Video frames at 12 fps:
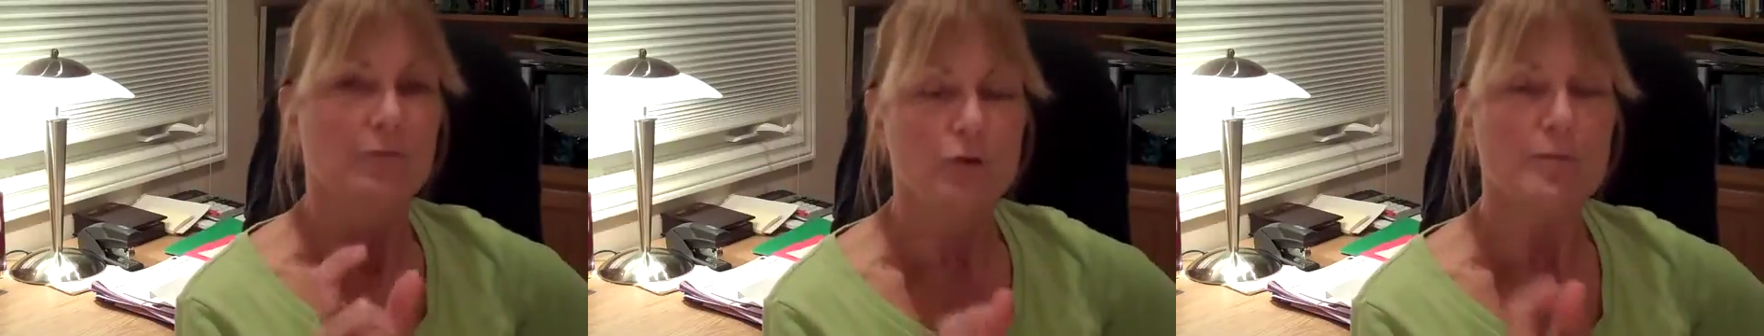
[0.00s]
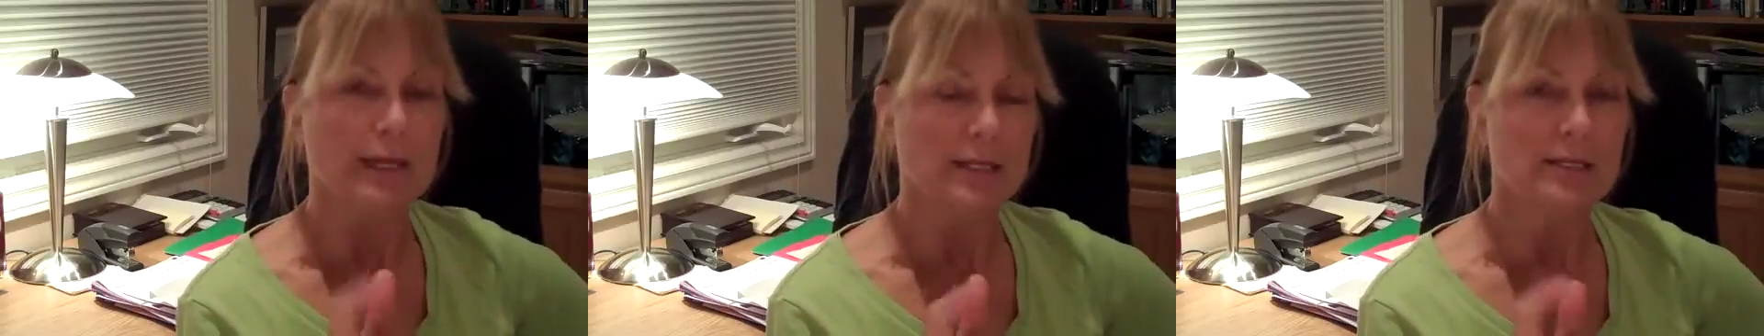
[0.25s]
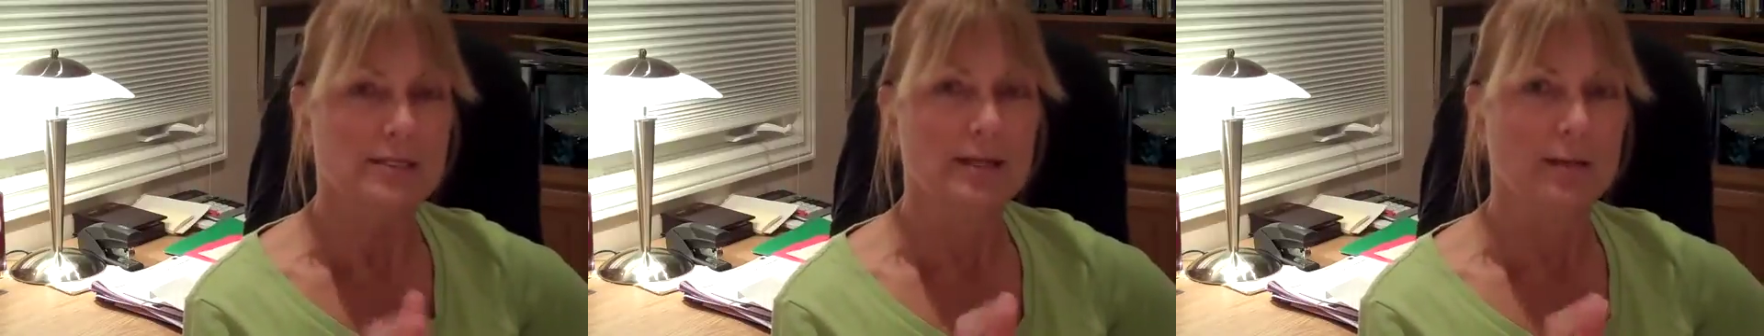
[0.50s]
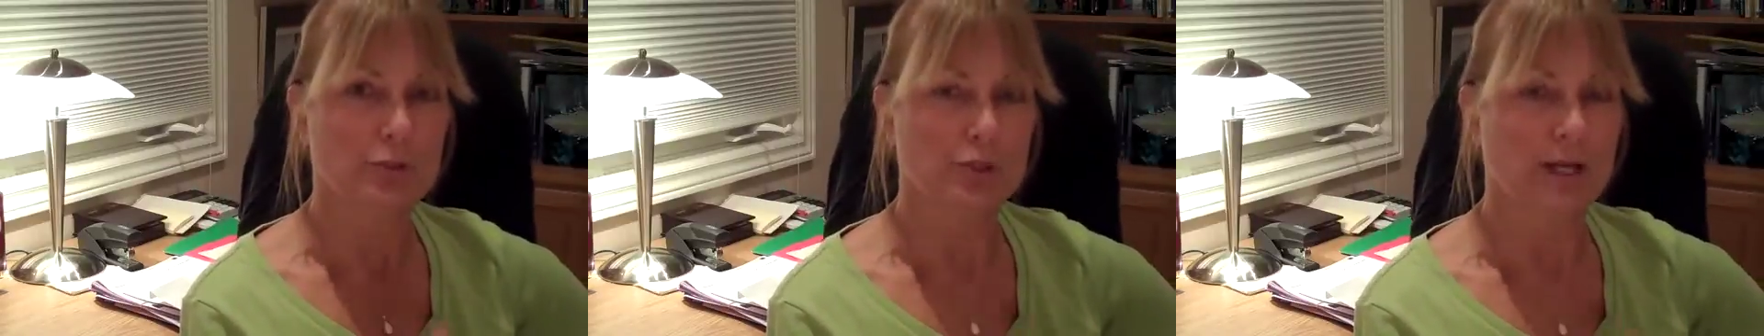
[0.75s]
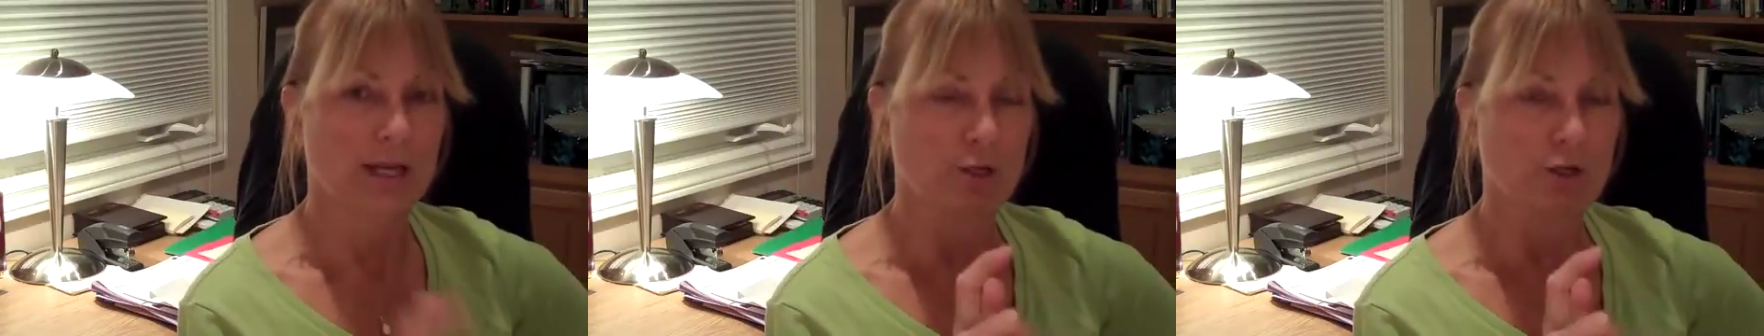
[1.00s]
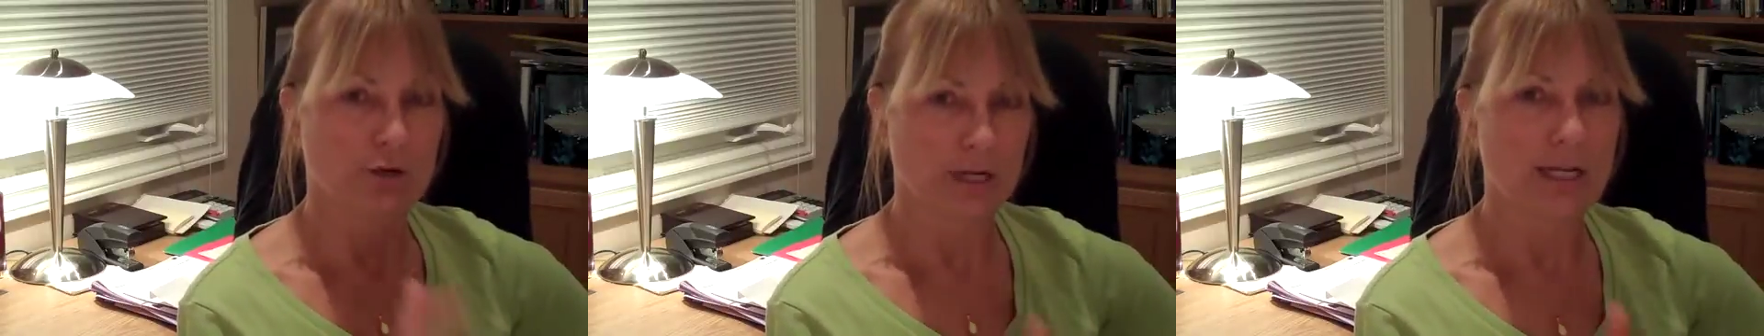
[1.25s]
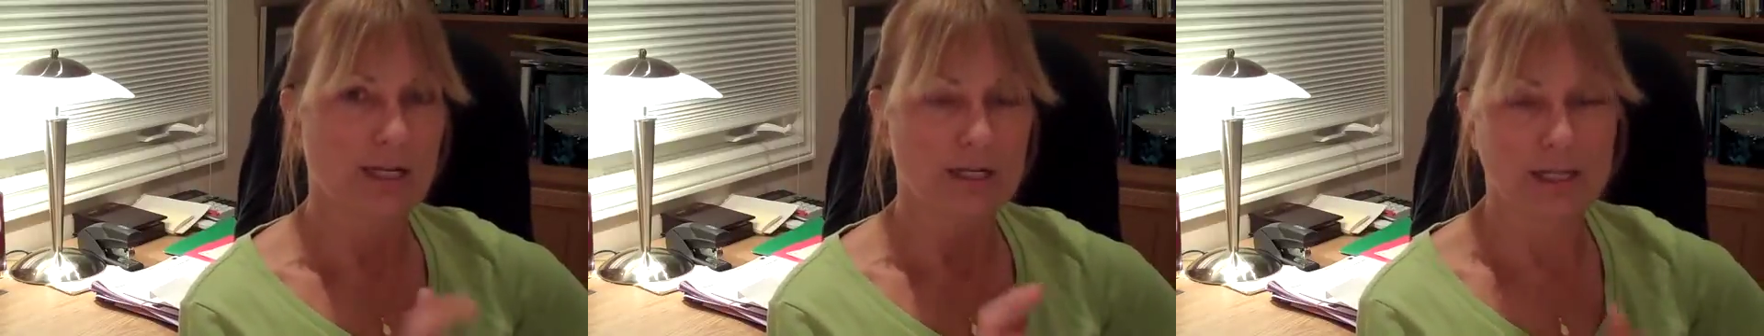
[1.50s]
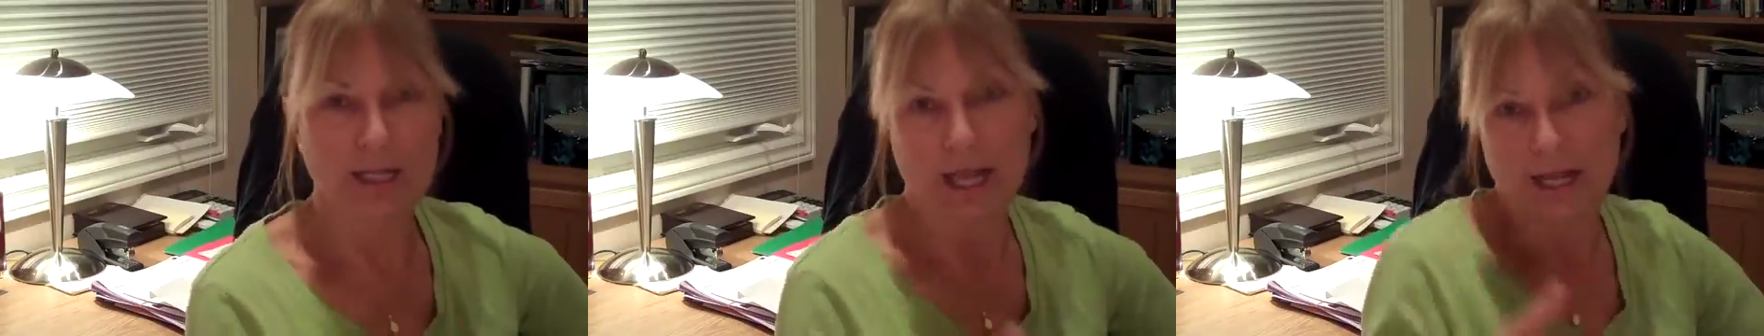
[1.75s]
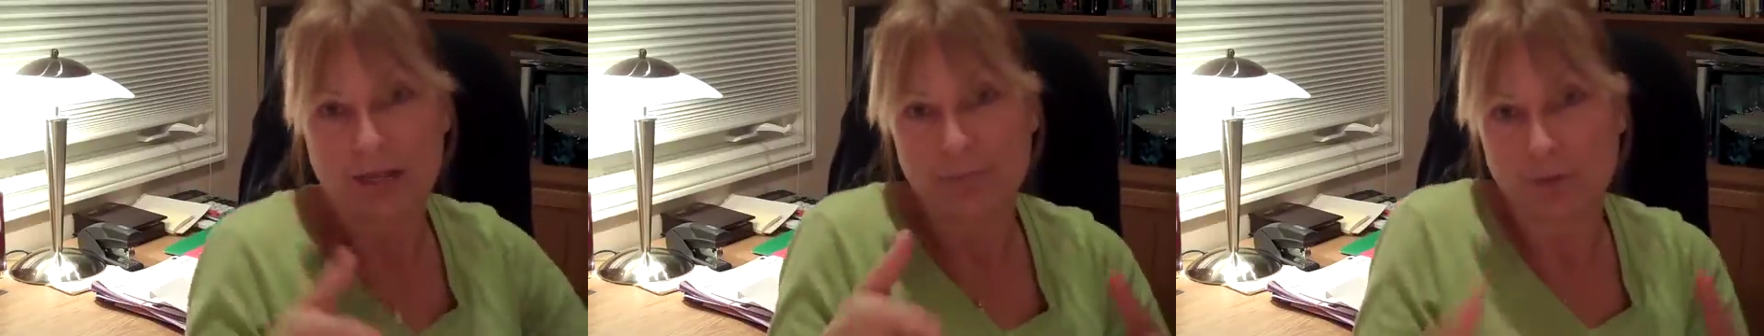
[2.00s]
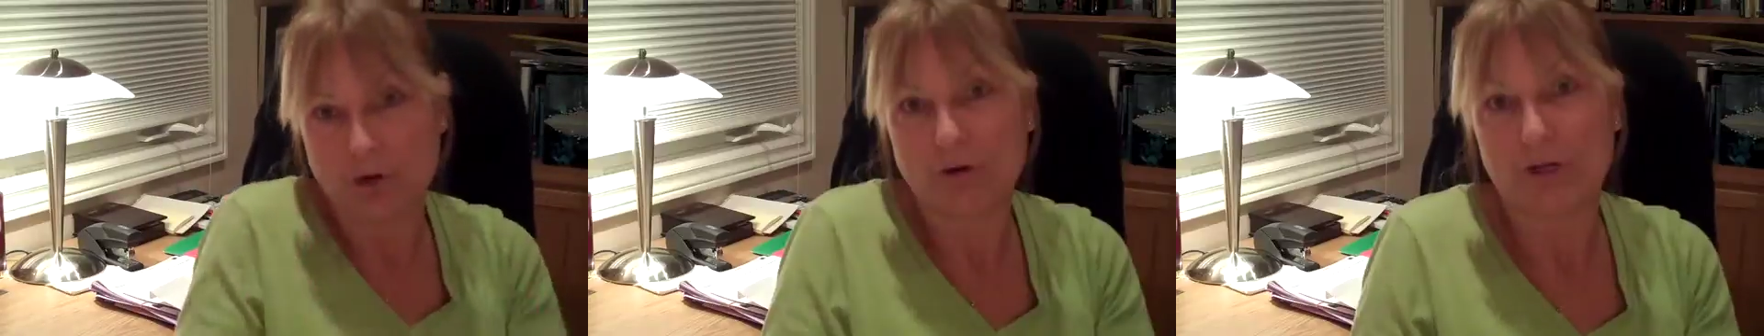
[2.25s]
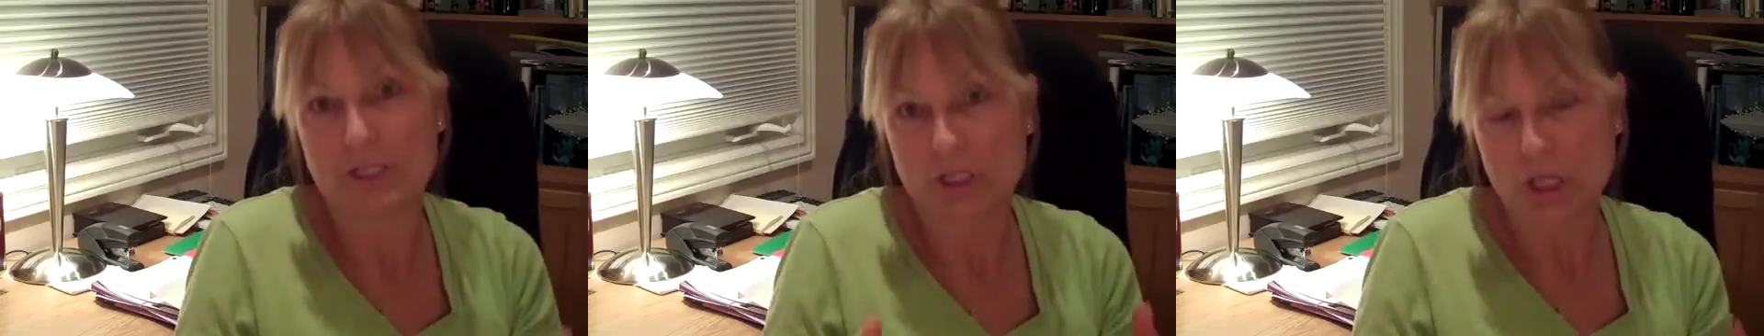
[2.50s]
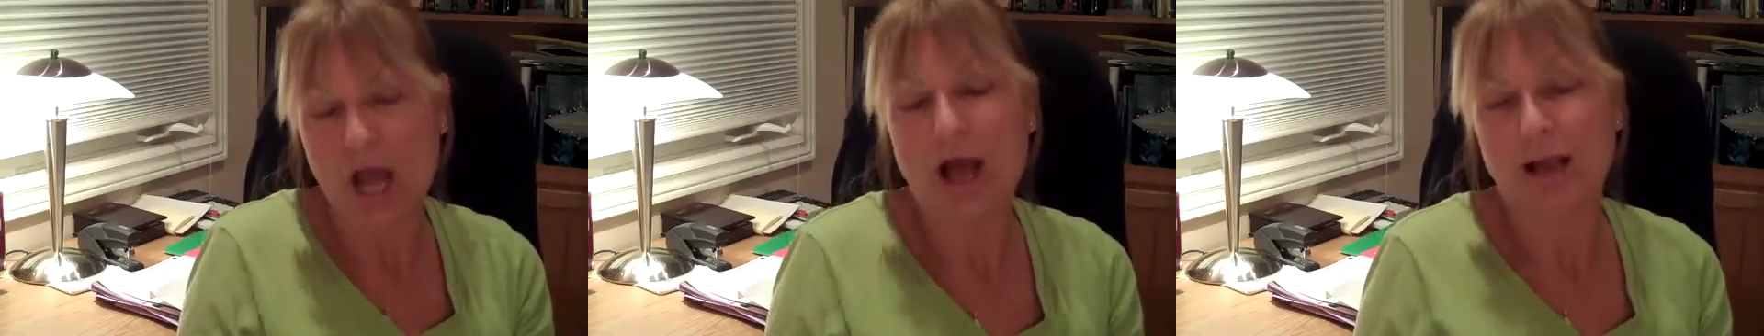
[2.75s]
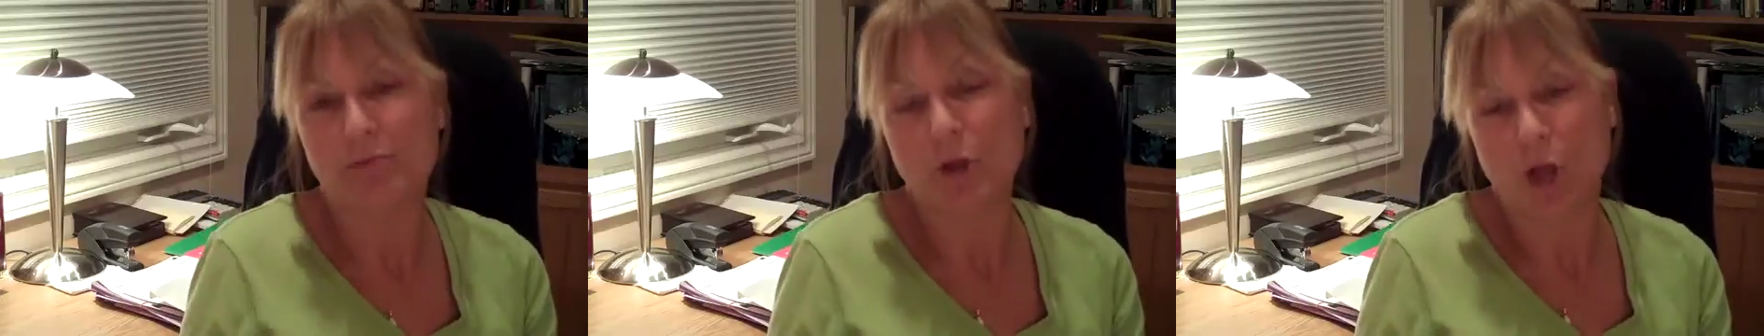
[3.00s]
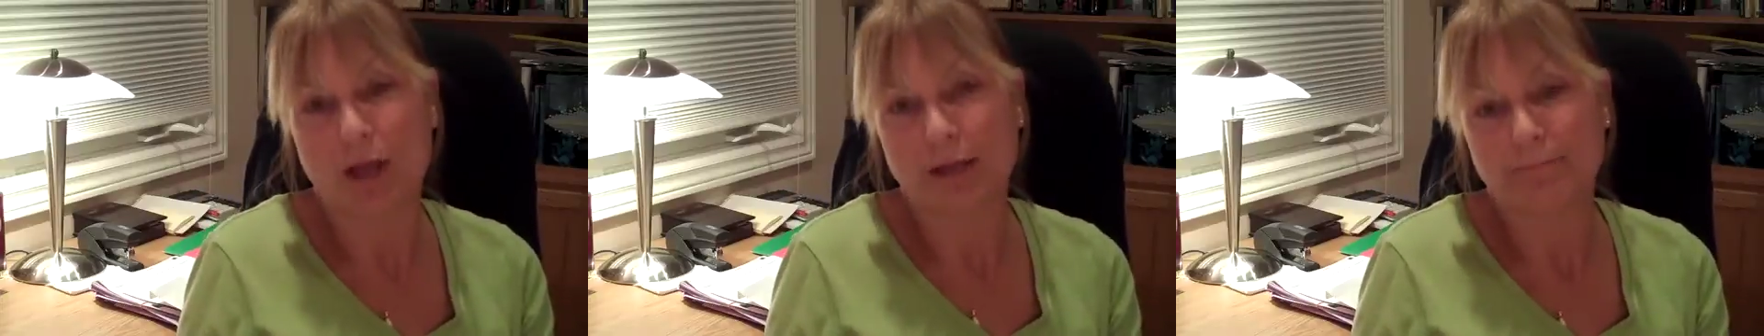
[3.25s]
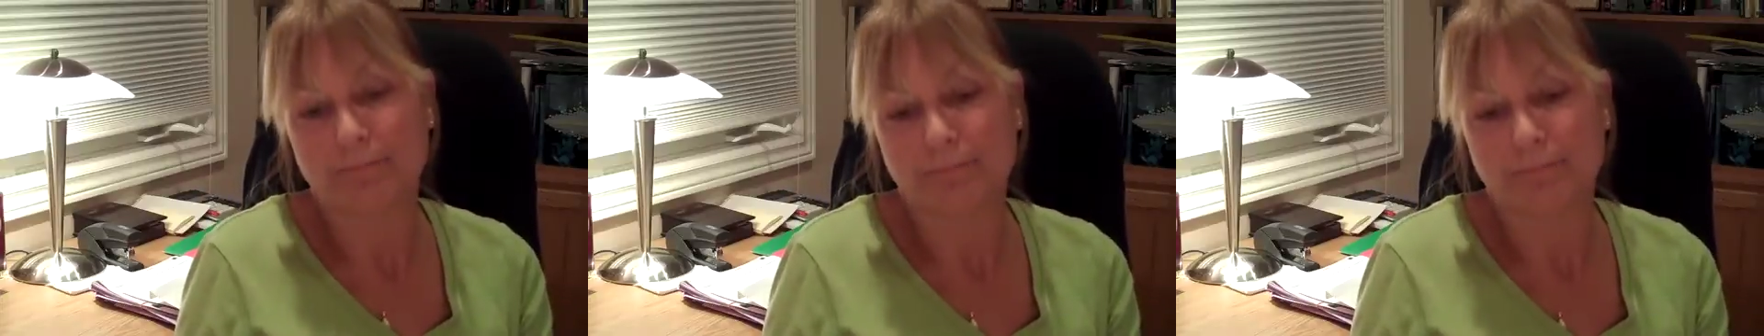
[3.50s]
you make the assumption that you're in a current timeline,